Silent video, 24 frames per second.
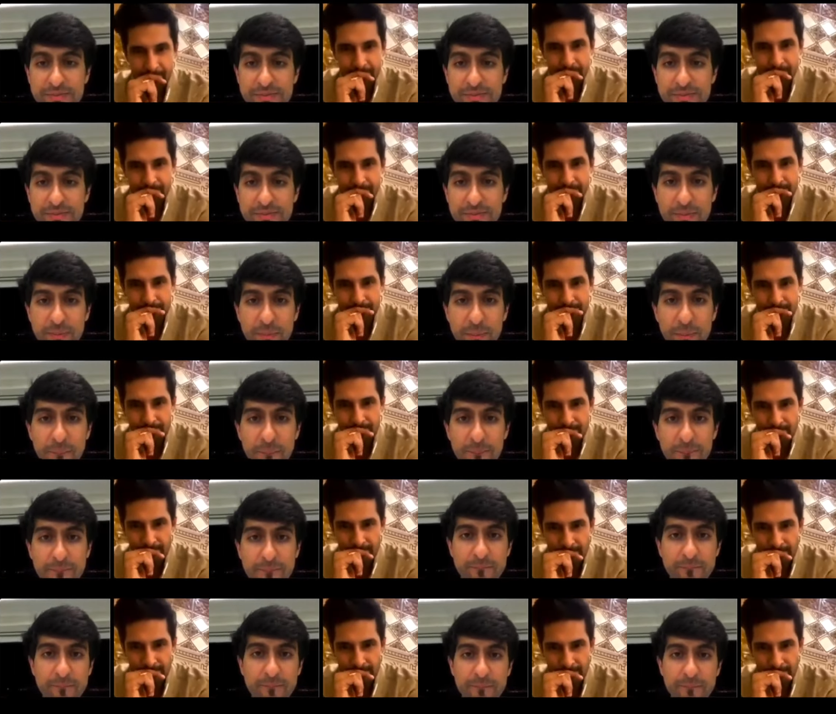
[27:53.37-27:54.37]

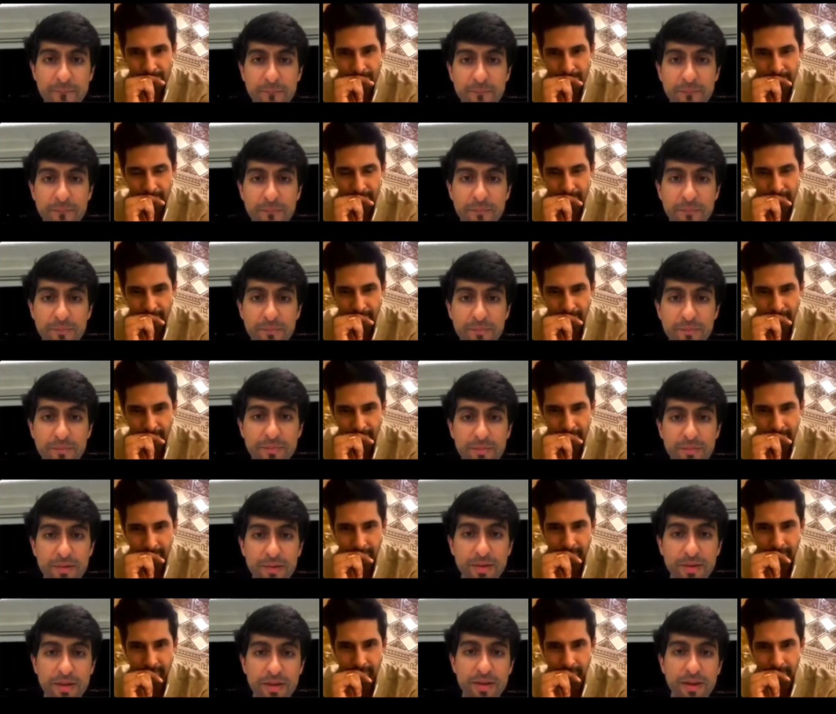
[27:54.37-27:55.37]

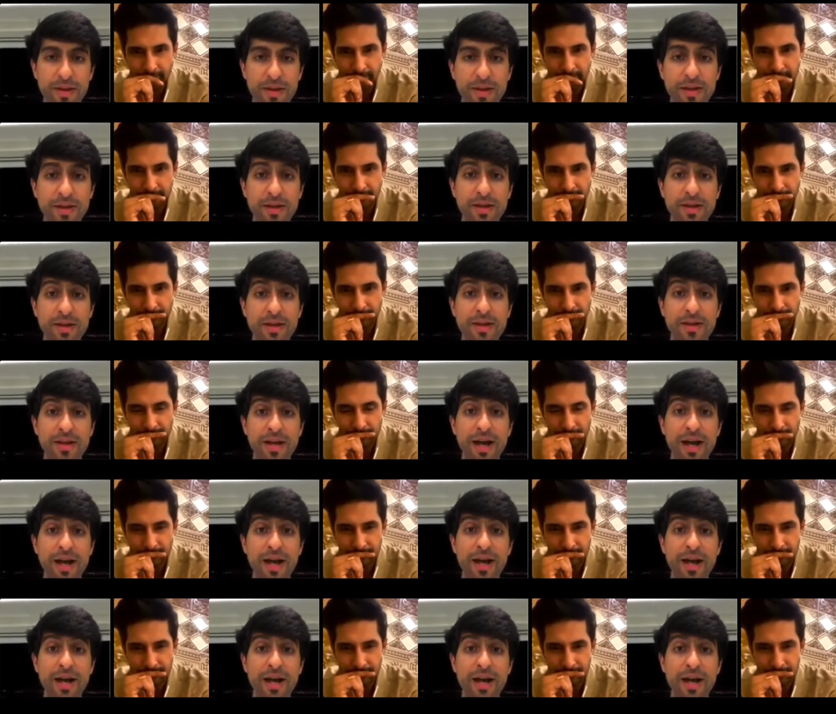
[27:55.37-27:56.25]
[no speech]